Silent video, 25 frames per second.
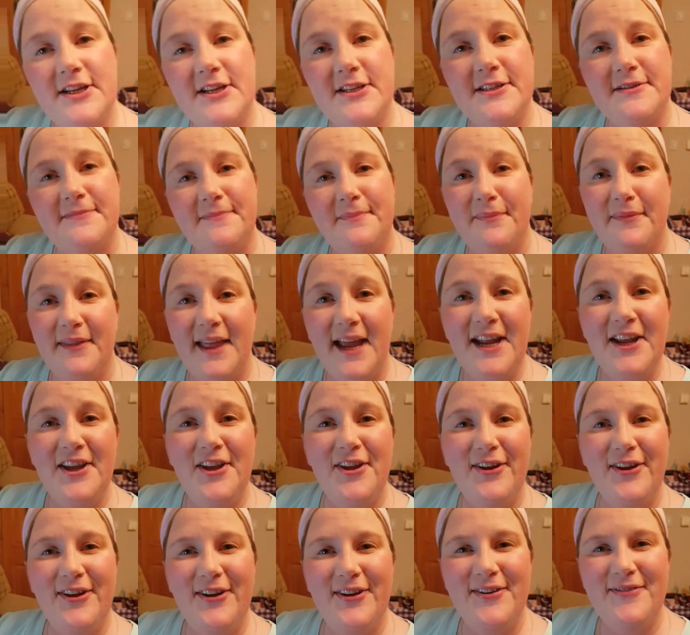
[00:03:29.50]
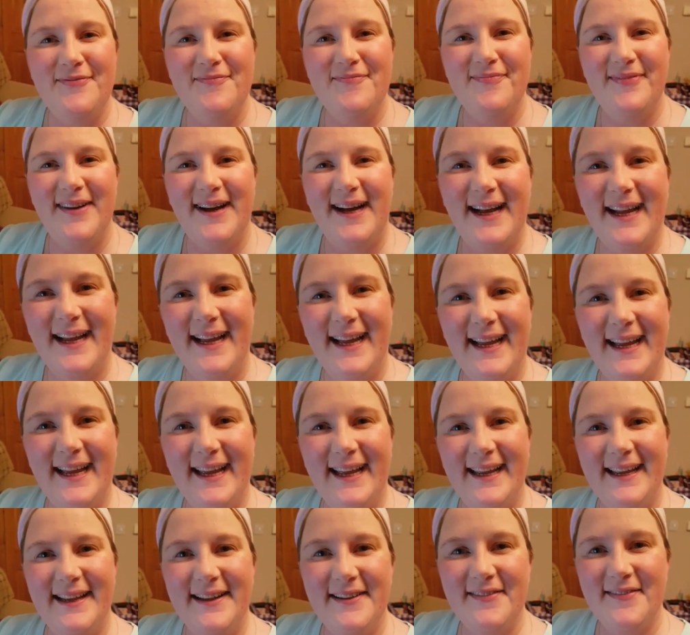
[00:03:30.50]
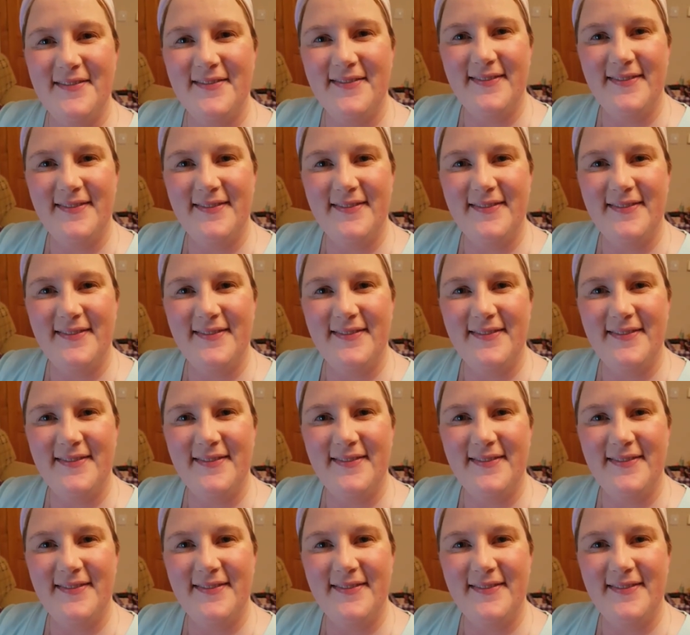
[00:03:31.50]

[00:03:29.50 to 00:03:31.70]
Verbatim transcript: us. Thank you. Bye. Bye.